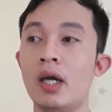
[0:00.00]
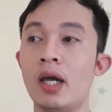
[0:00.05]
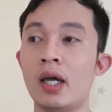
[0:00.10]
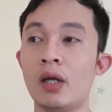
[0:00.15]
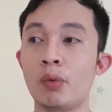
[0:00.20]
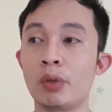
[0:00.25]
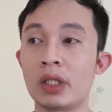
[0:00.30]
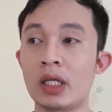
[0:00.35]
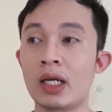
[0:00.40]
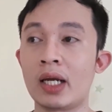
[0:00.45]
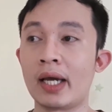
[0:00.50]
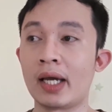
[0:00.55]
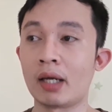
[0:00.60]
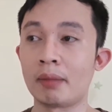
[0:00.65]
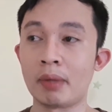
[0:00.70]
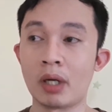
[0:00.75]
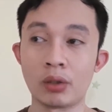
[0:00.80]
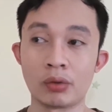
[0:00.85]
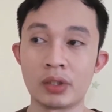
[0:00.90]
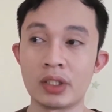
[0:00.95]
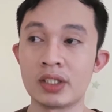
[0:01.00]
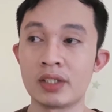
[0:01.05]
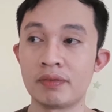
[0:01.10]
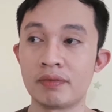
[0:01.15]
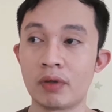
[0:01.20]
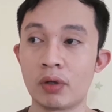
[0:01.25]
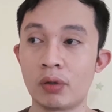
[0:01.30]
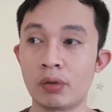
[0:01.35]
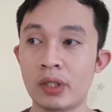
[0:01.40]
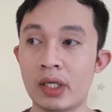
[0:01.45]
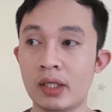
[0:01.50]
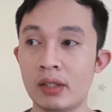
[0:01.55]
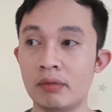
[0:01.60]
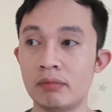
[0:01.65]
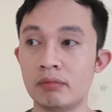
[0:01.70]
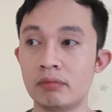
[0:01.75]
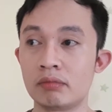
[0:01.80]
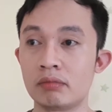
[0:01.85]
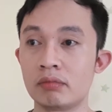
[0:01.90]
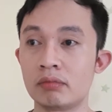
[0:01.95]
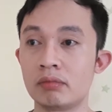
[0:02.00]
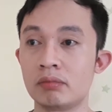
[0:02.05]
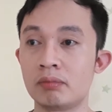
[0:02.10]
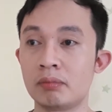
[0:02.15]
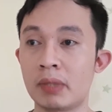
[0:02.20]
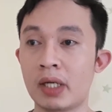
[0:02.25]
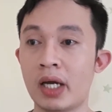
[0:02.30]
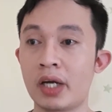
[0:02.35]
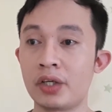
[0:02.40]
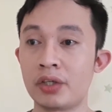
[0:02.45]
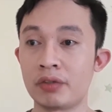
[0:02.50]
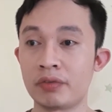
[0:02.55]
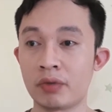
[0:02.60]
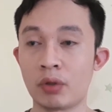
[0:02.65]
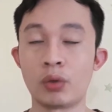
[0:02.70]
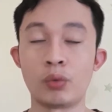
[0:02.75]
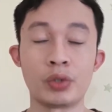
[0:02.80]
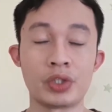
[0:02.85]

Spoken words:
And what I like about this phone and my other phone,